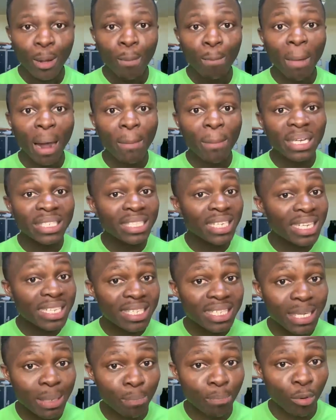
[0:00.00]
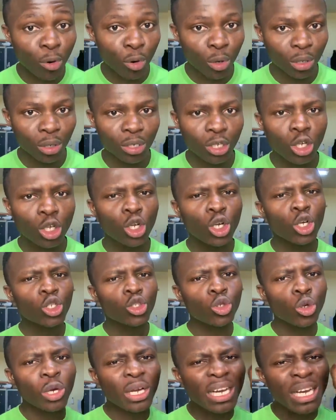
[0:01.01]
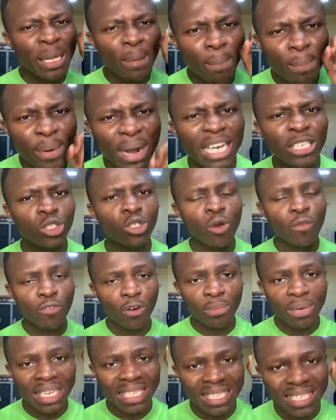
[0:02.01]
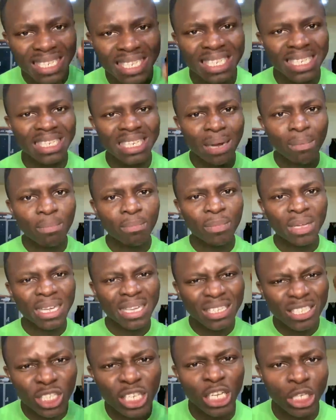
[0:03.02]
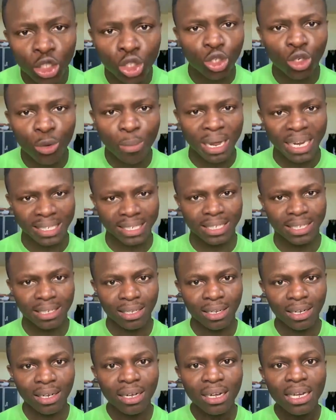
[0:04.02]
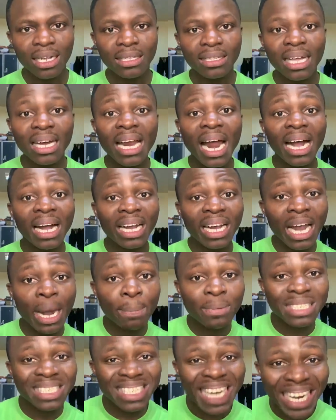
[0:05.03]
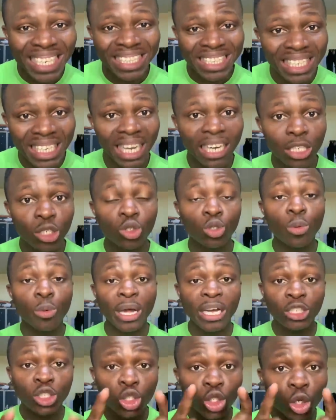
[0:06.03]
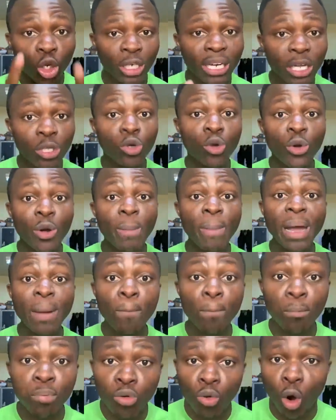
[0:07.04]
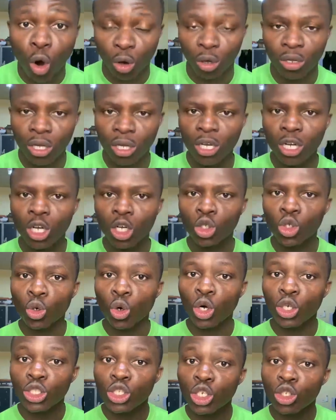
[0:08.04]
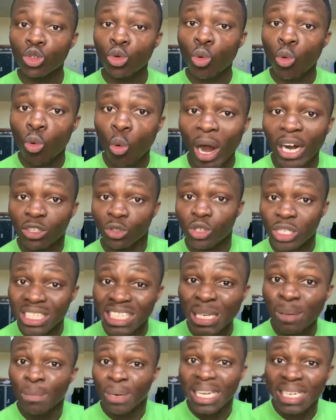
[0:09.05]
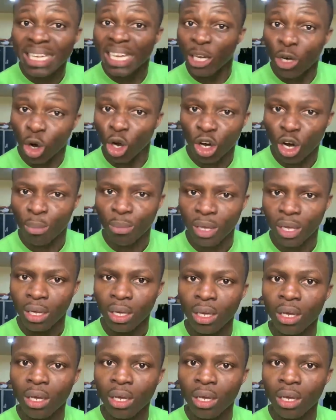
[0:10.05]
My mission is simple: to liberate you from the system instruments that are kept tactically to ensure that you remain poor, to continue to work to stimulate the economy.